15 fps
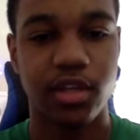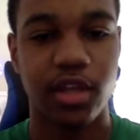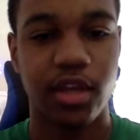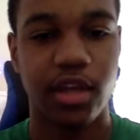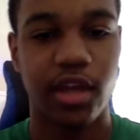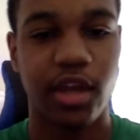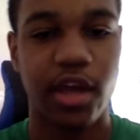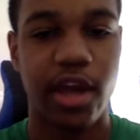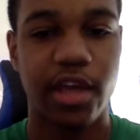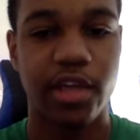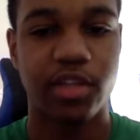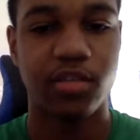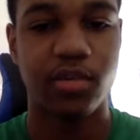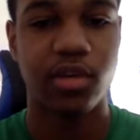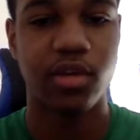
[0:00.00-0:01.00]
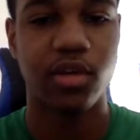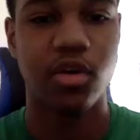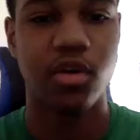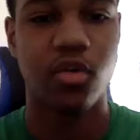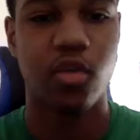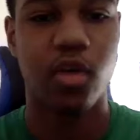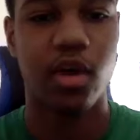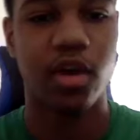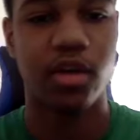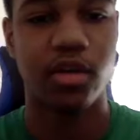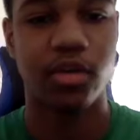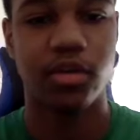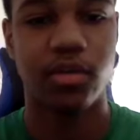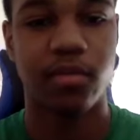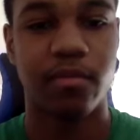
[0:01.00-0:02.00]
Like it has to be well,
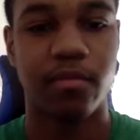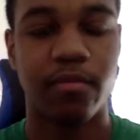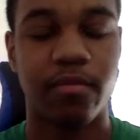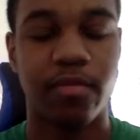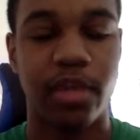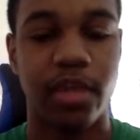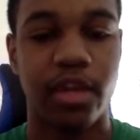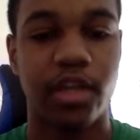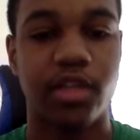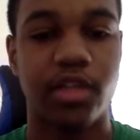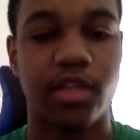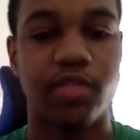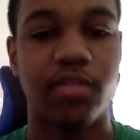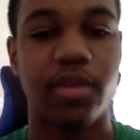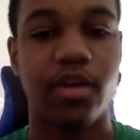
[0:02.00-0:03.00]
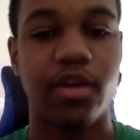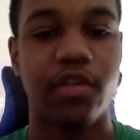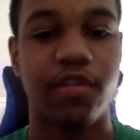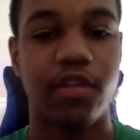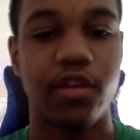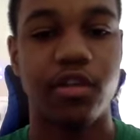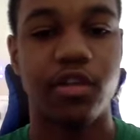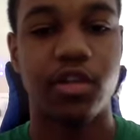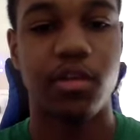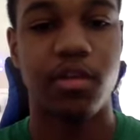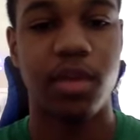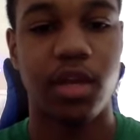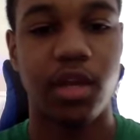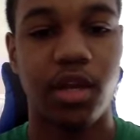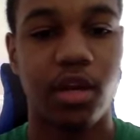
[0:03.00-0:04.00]
because I'm playing against bigger defenders in the
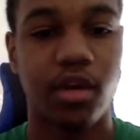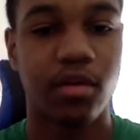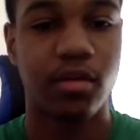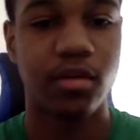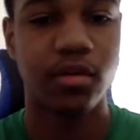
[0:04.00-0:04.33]
paint now.